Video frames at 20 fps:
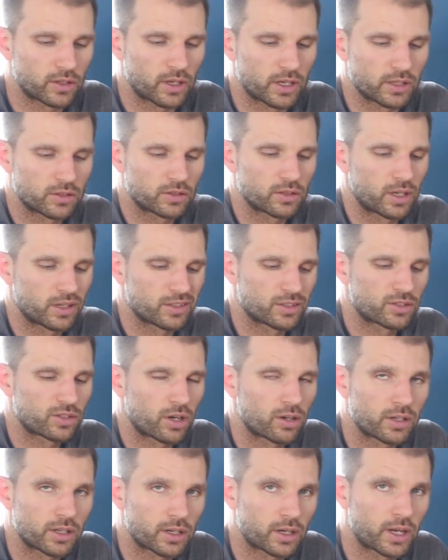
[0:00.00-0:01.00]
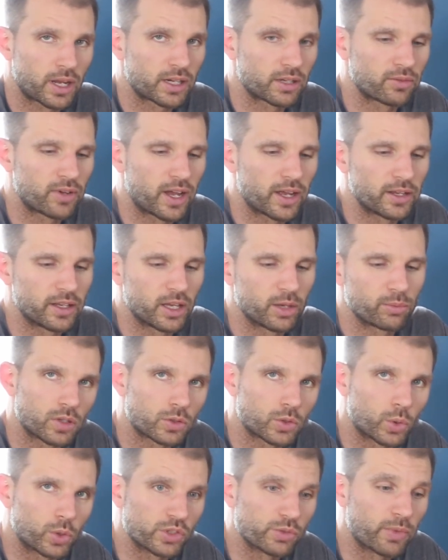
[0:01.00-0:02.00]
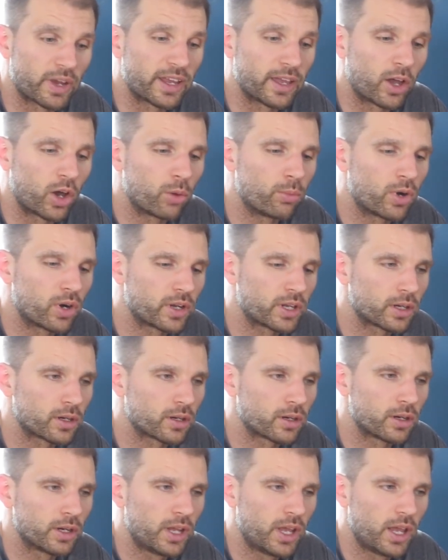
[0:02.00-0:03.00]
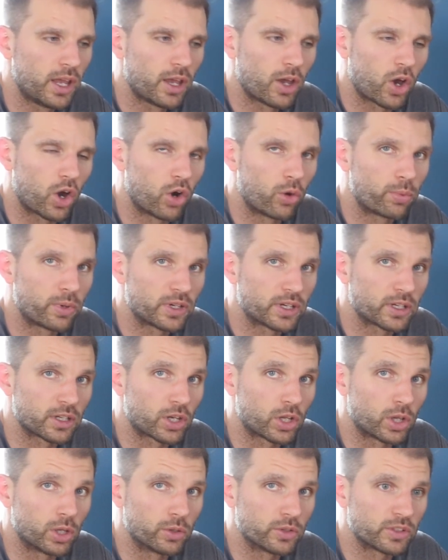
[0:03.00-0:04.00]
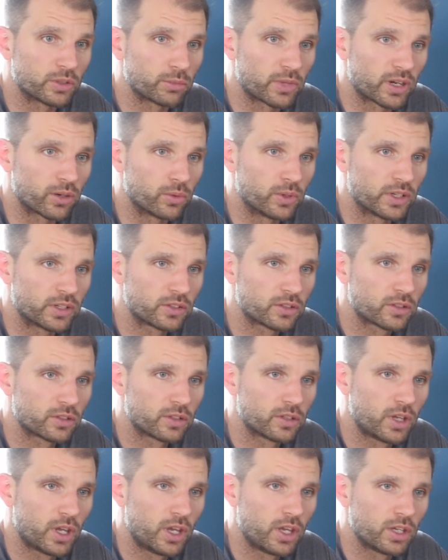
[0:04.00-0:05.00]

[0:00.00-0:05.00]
I start it kind of high up towards my elbow here, opening and closing my wrist.